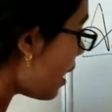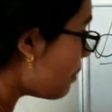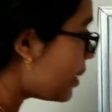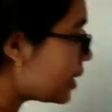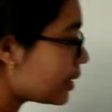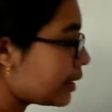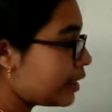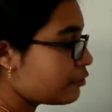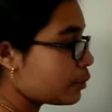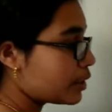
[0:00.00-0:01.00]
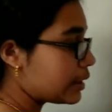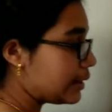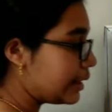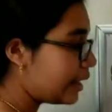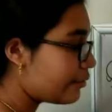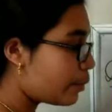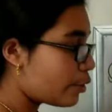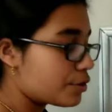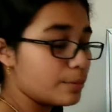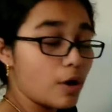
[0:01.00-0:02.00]
Basically, if we were to leave
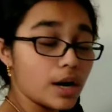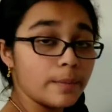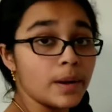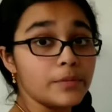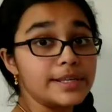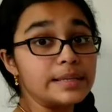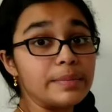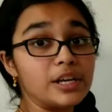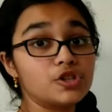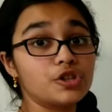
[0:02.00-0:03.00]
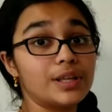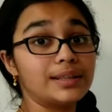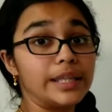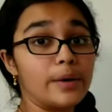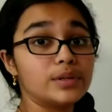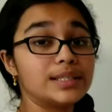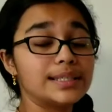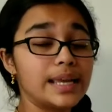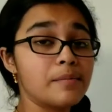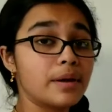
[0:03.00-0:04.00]
both the bottom numbers and make sure that that was the
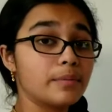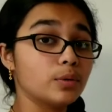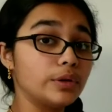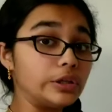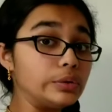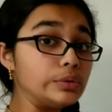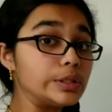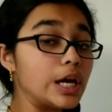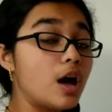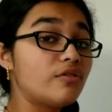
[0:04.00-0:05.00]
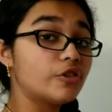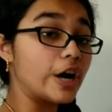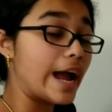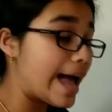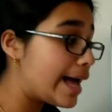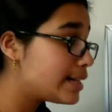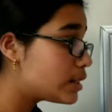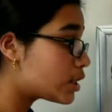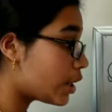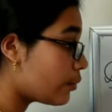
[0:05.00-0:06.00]
same number we used for our
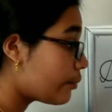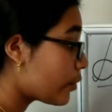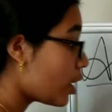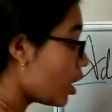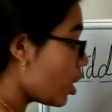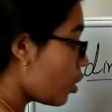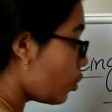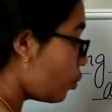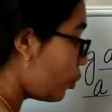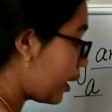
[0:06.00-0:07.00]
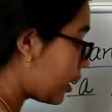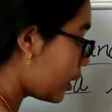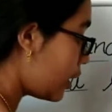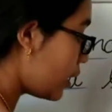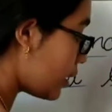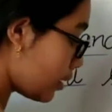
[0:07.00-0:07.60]
answer, we could